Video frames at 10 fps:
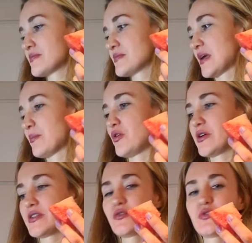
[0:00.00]

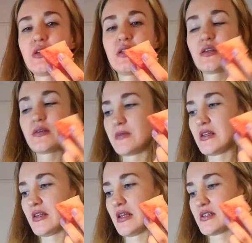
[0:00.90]
important to eat it in the
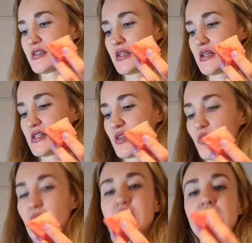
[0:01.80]
next days,
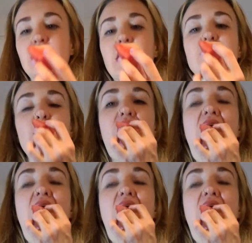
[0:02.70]
otherwise it gets bad.